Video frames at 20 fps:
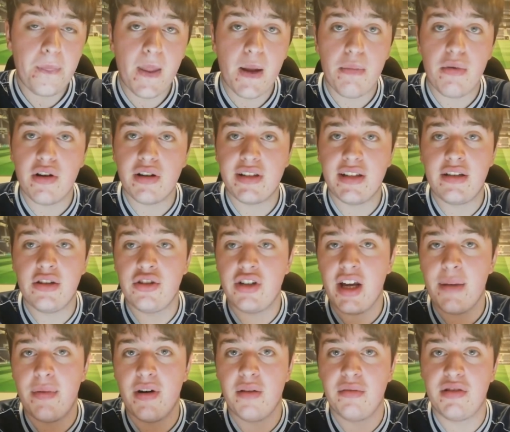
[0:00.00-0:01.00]
But look, this is
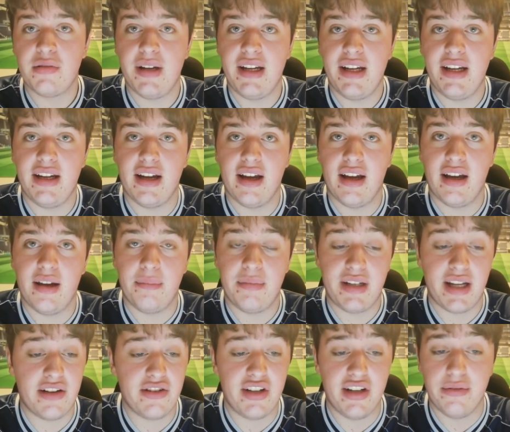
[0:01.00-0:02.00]
shaping up to be a
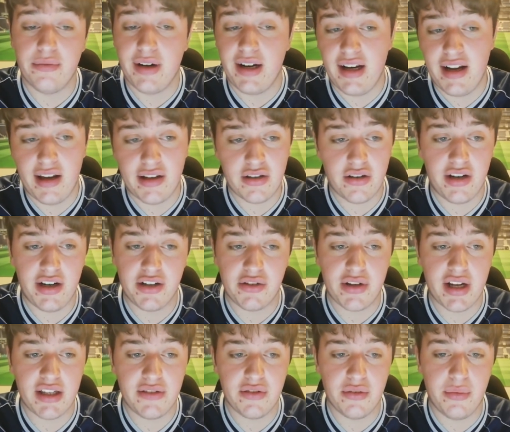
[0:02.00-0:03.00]
potentially really exciting
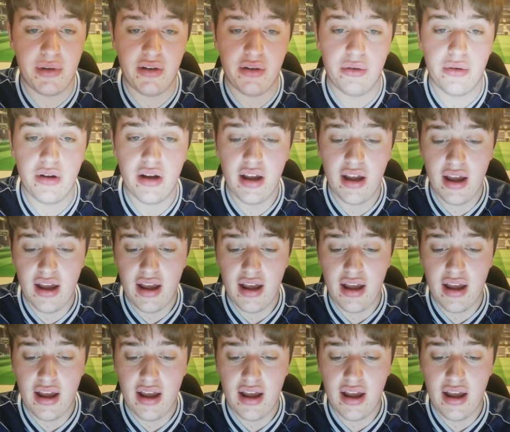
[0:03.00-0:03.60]
transfer window.